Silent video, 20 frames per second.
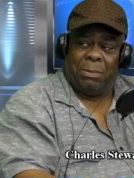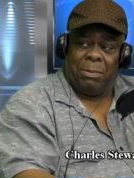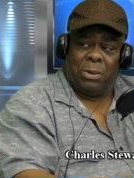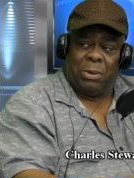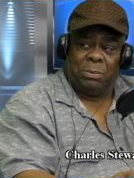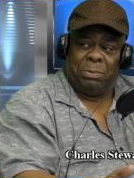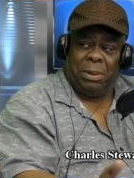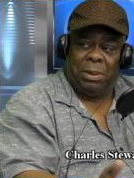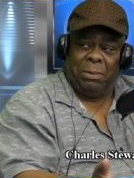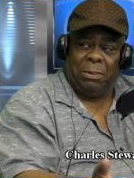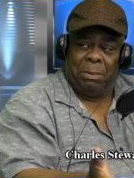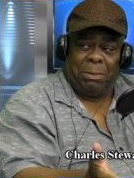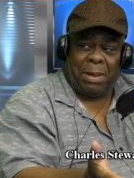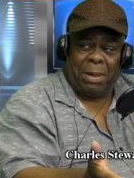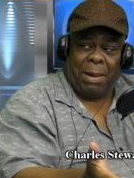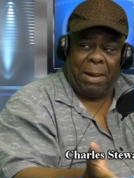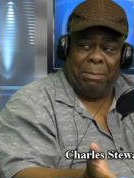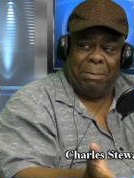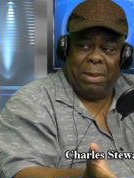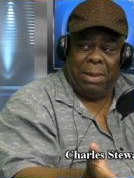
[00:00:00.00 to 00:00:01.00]
Most people
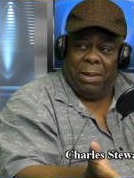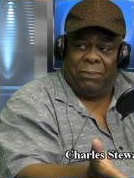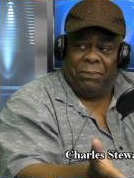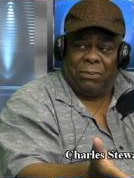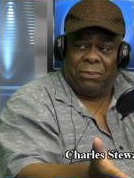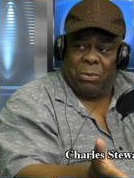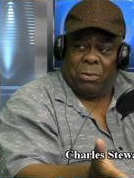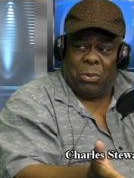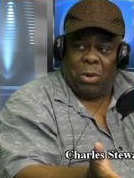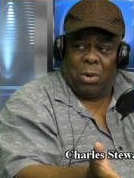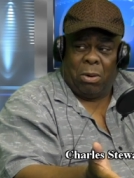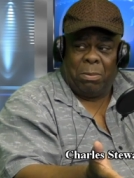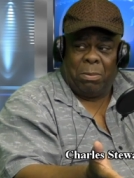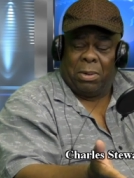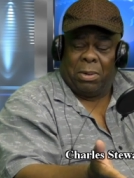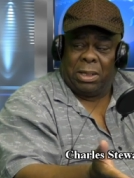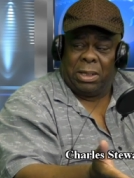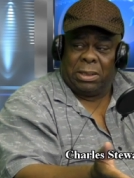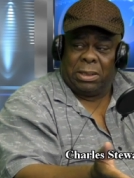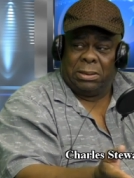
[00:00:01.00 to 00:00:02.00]
buy meat from
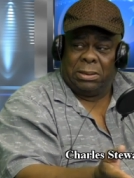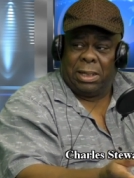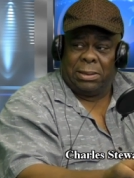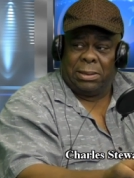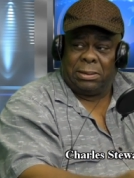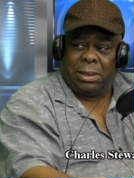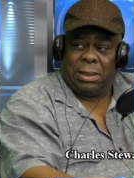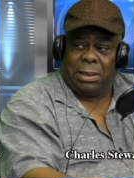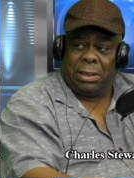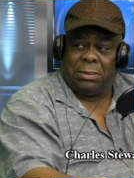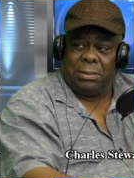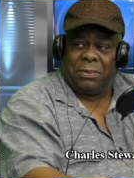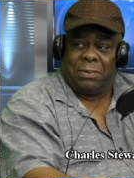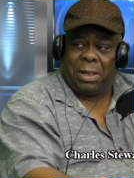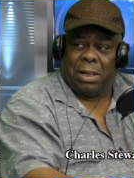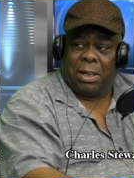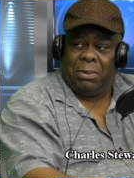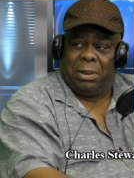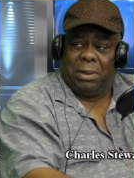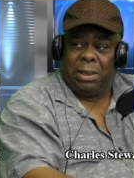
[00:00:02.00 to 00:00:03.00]
Walmart and not
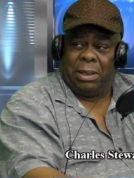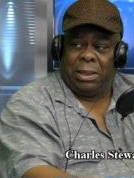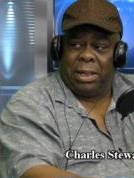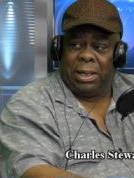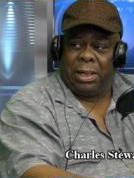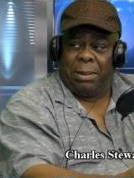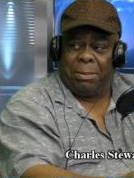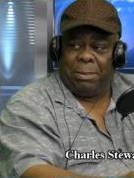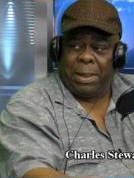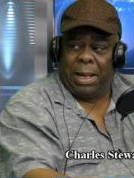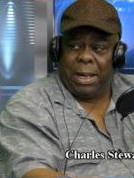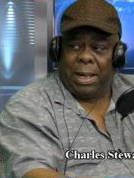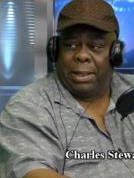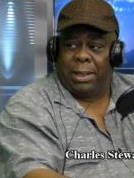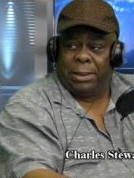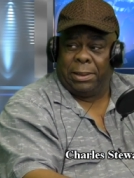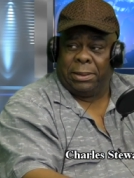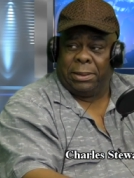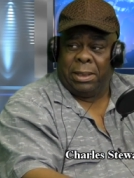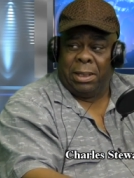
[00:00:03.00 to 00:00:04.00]
satisfied with it, they take it back.
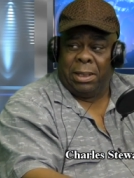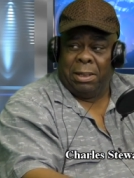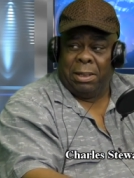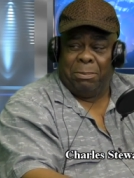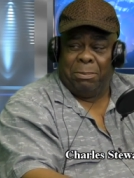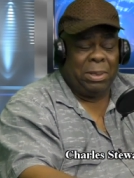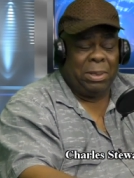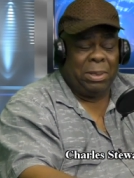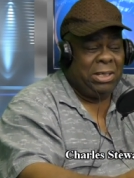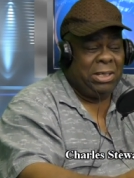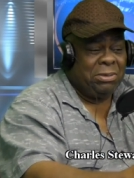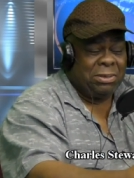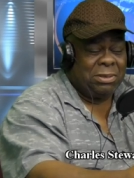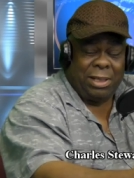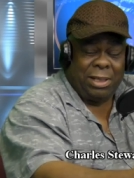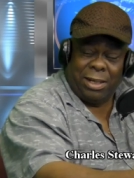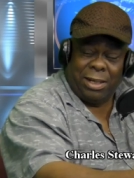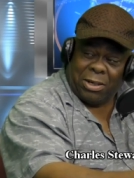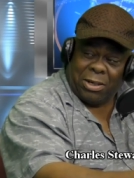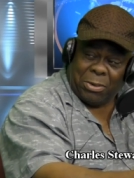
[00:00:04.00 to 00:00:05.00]
But you
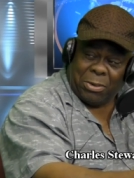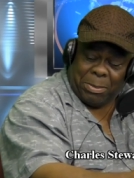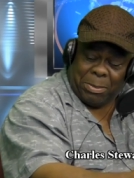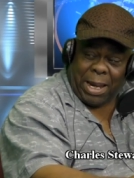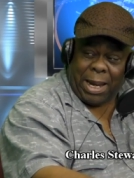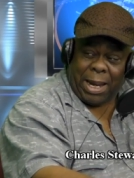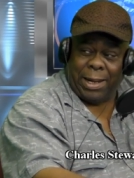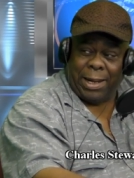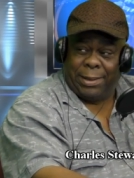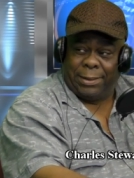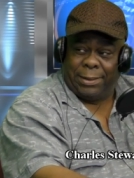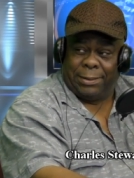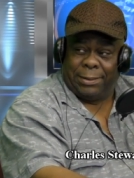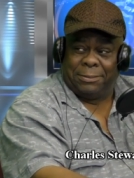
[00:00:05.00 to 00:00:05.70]
still go back.